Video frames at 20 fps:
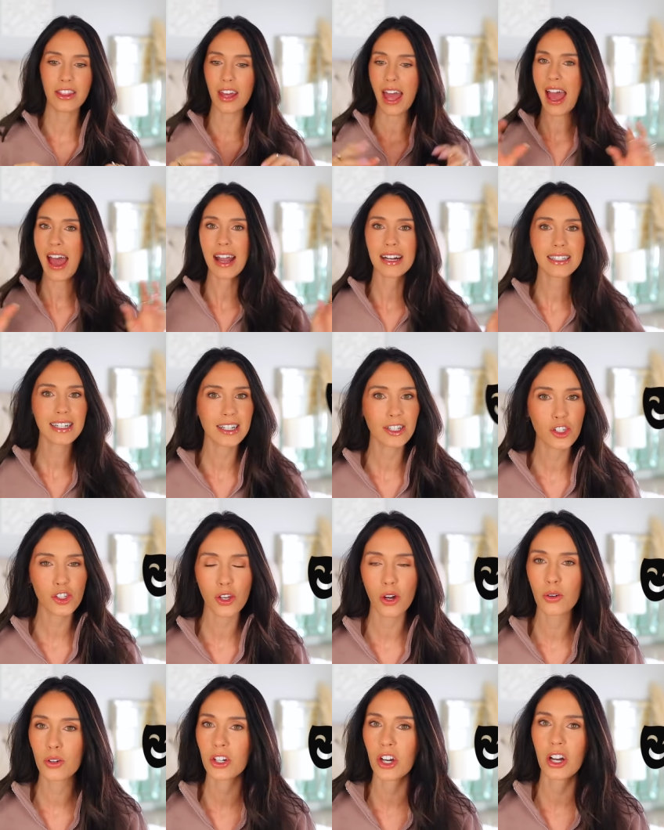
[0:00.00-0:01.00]
the acting is
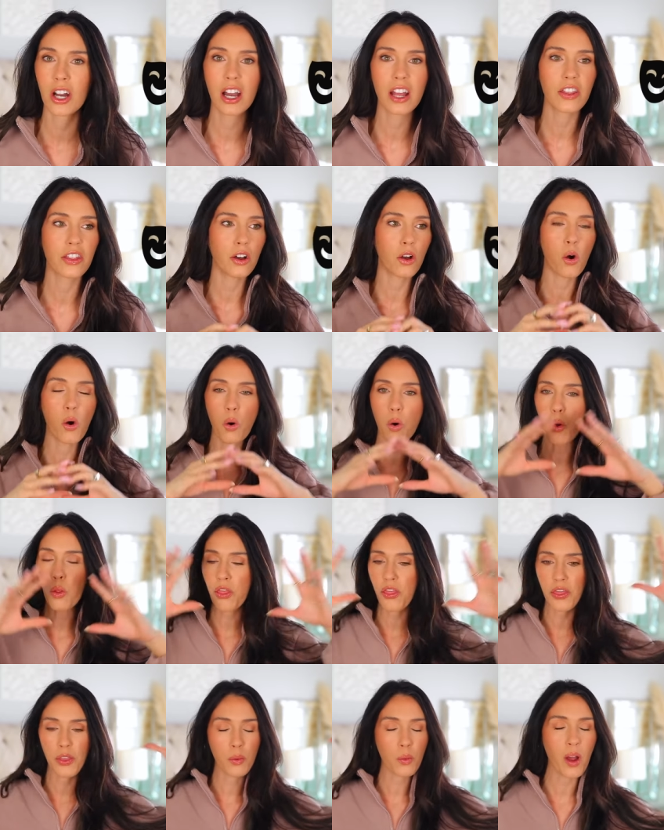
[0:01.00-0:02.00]
so good. The
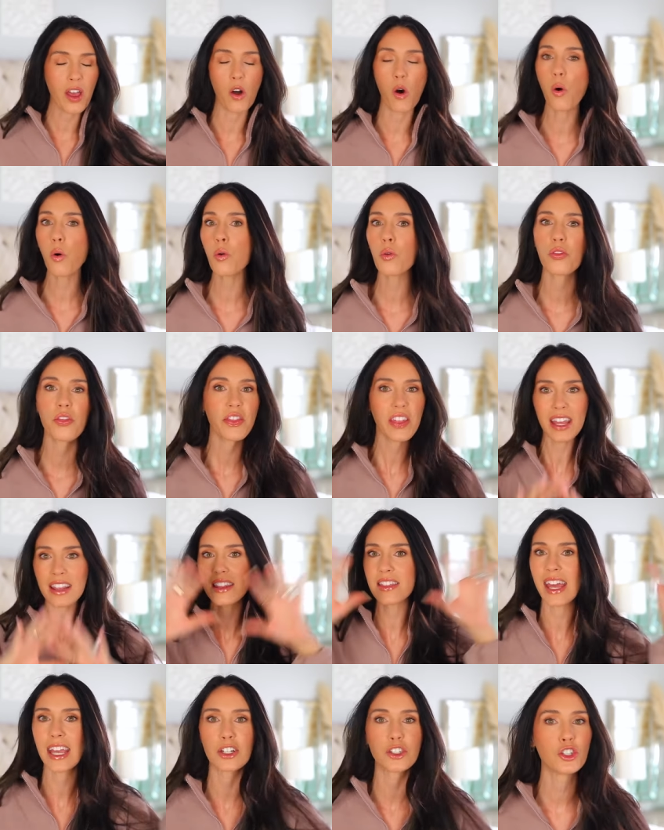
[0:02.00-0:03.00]
whole the whole thing
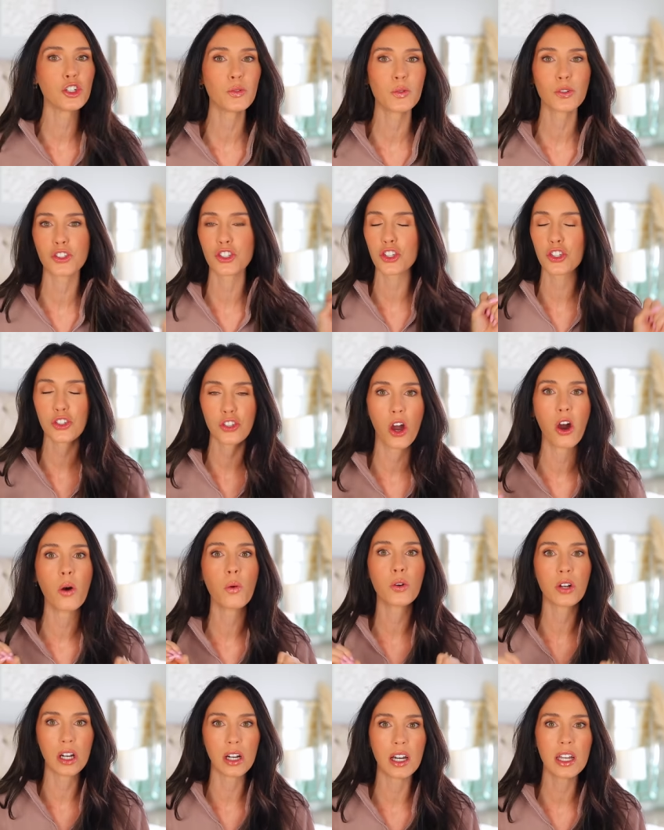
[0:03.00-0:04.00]
they do is just so
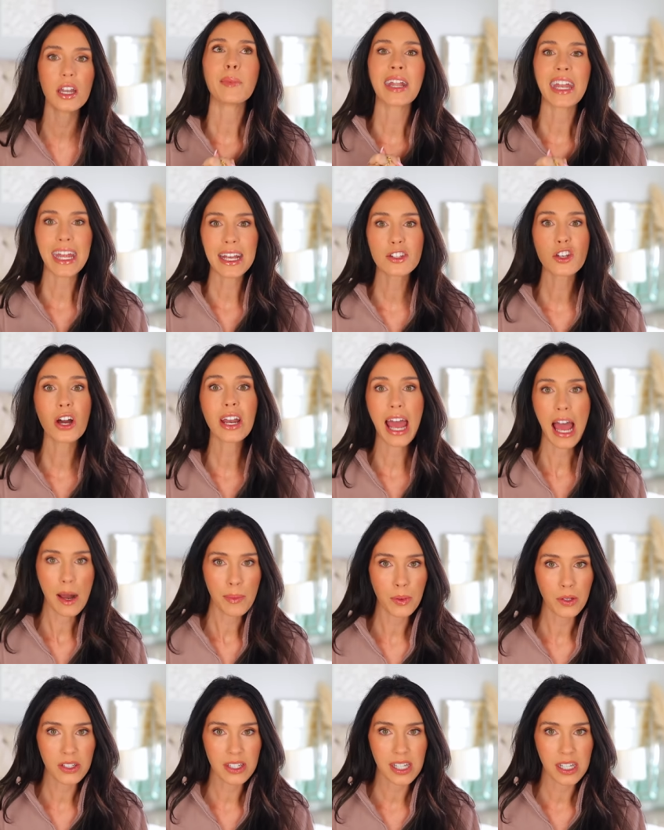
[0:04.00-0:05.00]
good. It is on
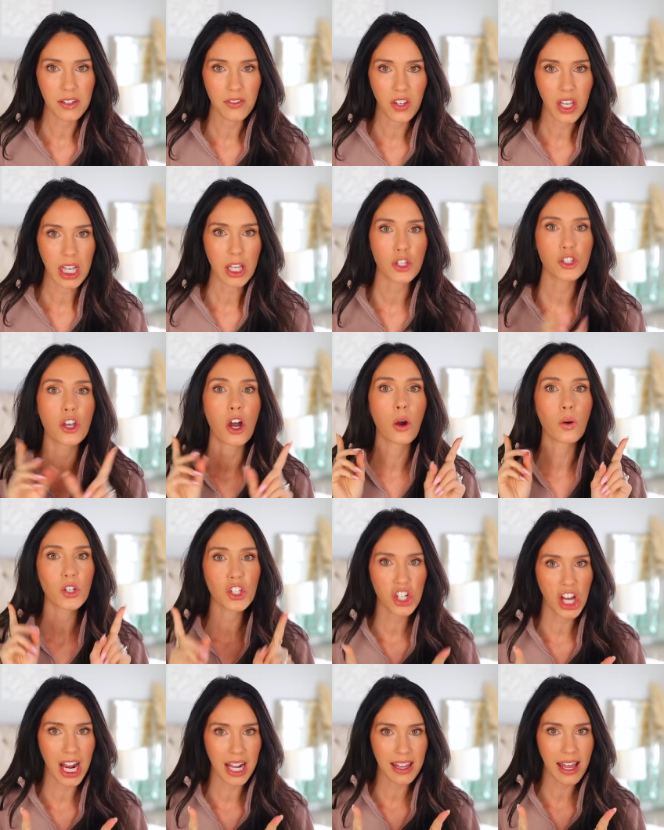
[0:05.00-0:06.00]
Apple TV. So
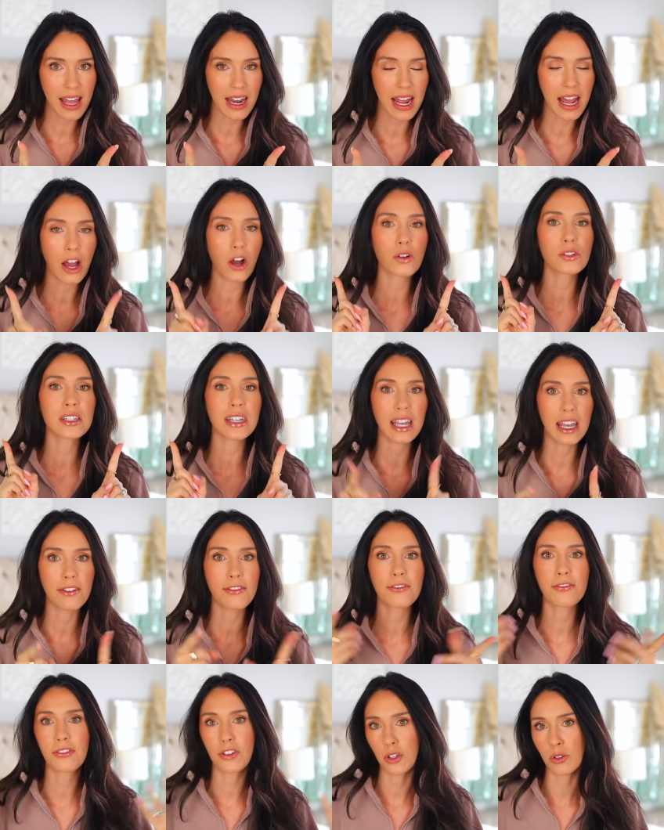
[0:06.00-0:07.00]
check that out
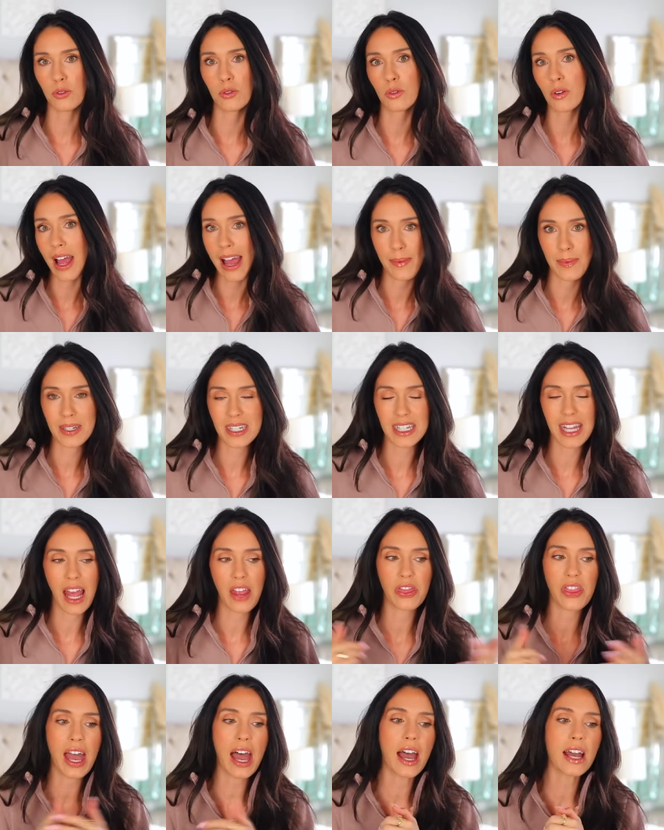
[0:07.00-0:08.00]
if you happen to
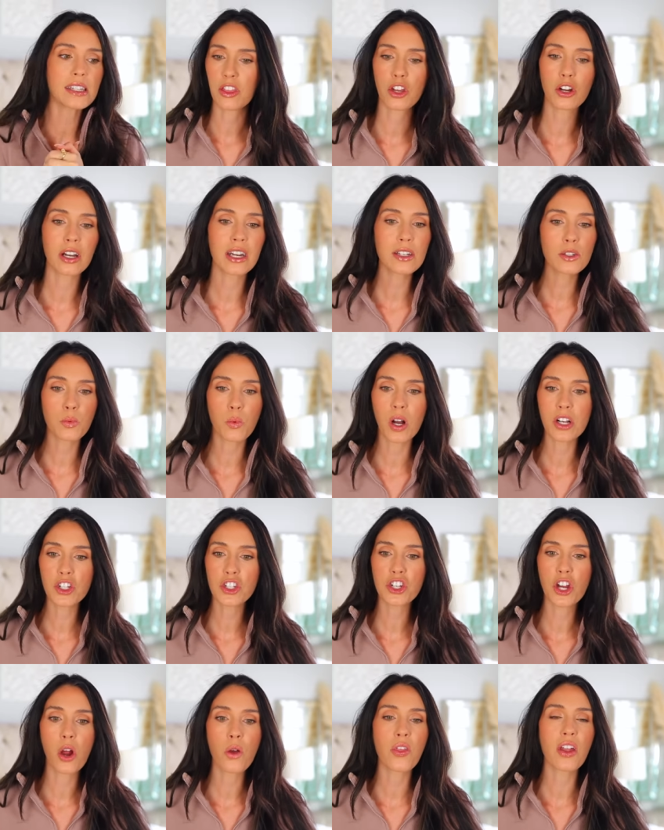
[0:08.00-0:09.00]
get that. There is one
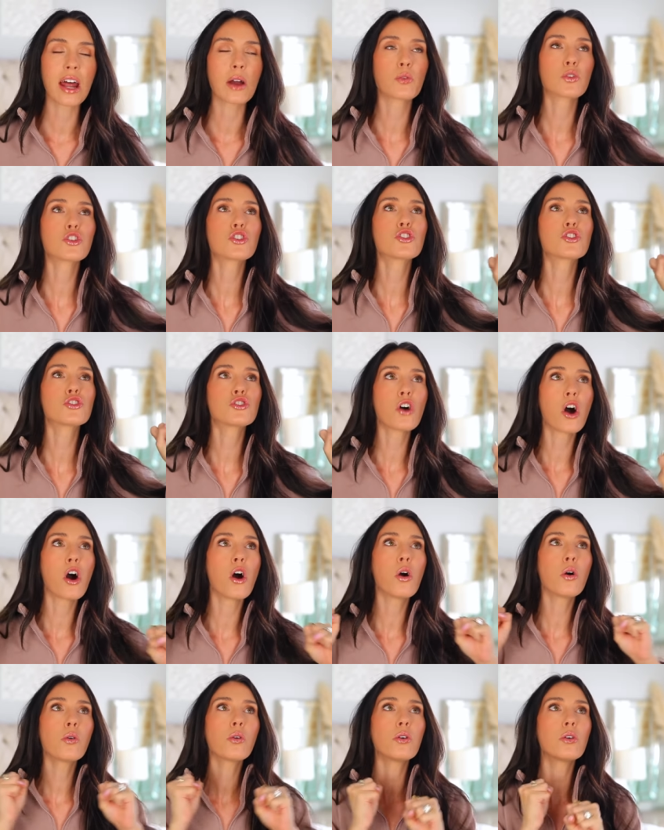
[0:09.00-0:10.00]
show that I was
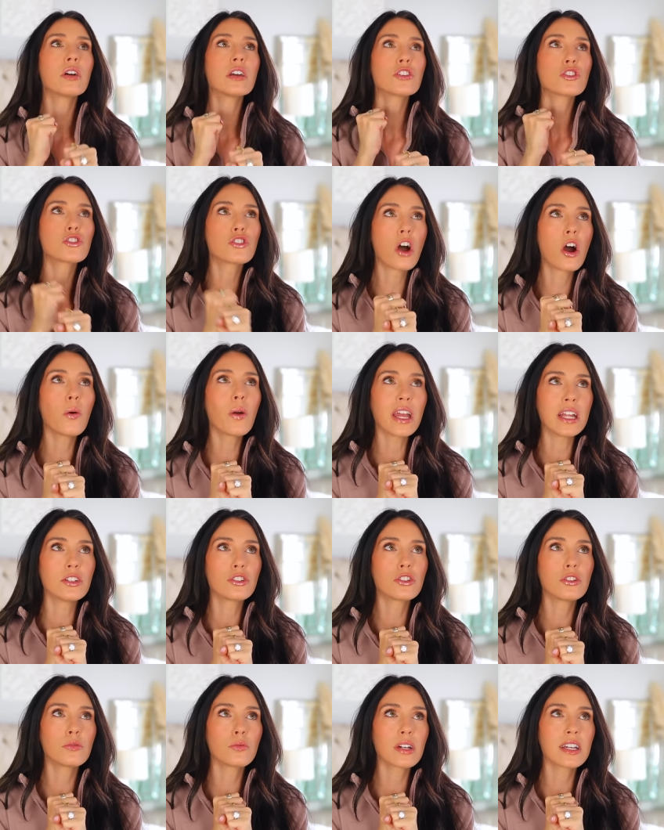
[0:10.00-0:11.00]
so so
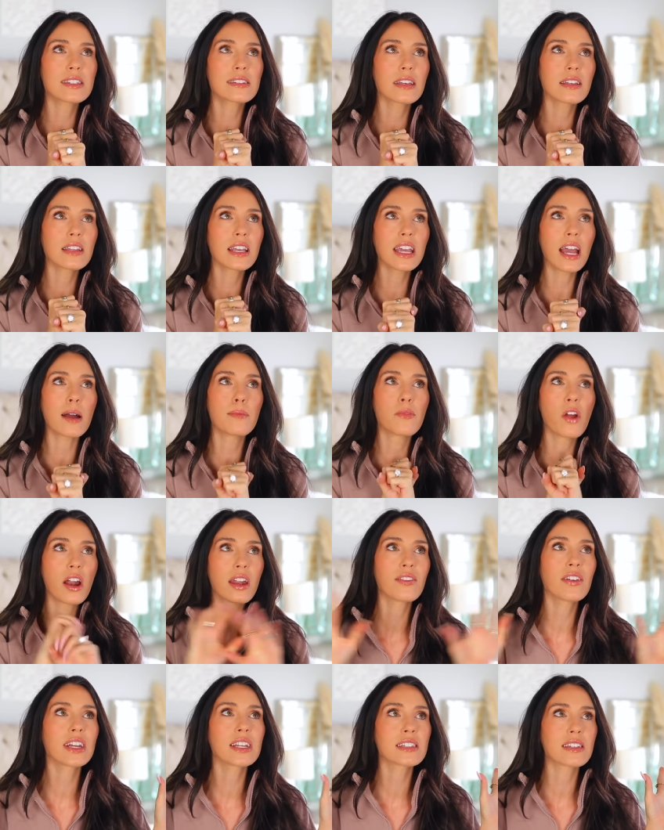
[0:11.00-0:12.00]
into recently. I'm not
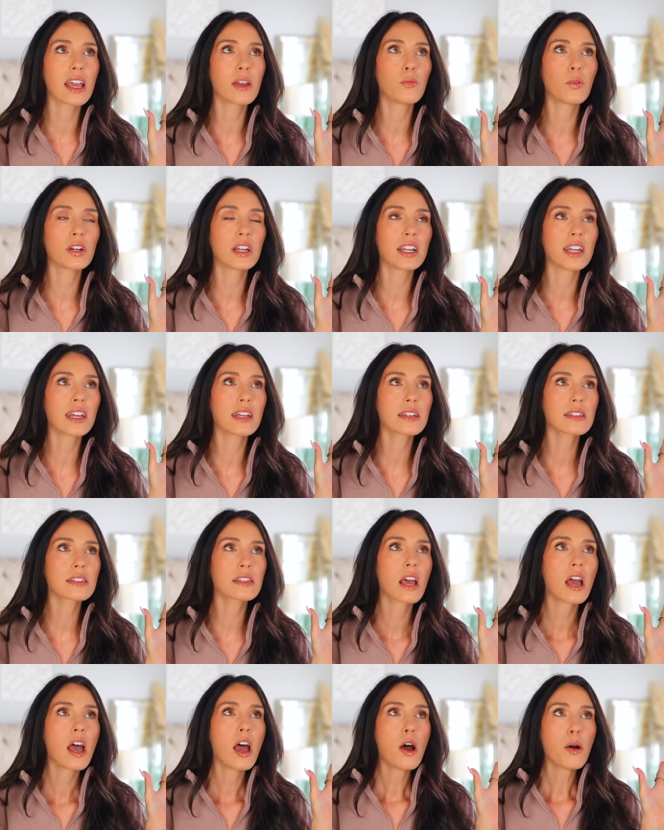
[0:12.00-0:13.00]
even going to say what it is,
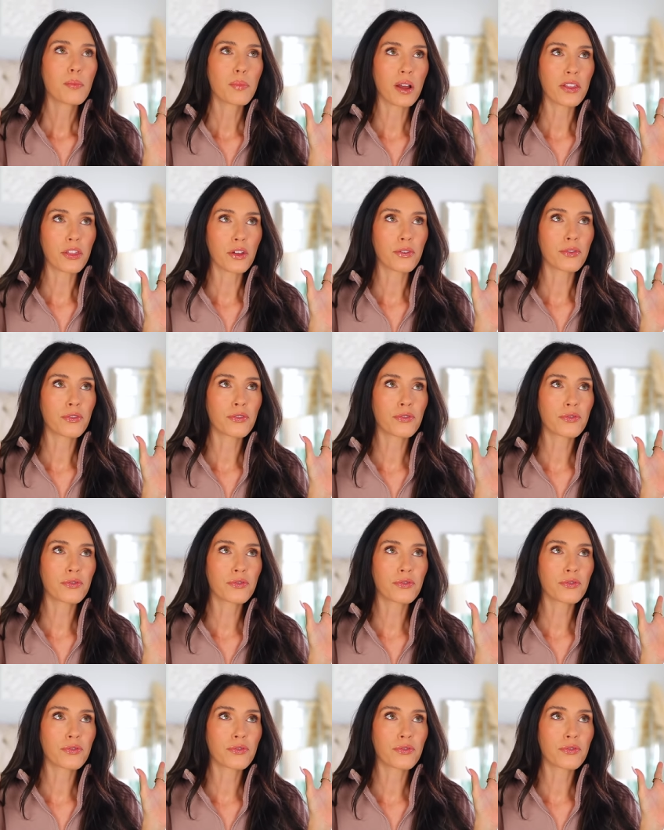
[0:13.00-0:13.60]
but the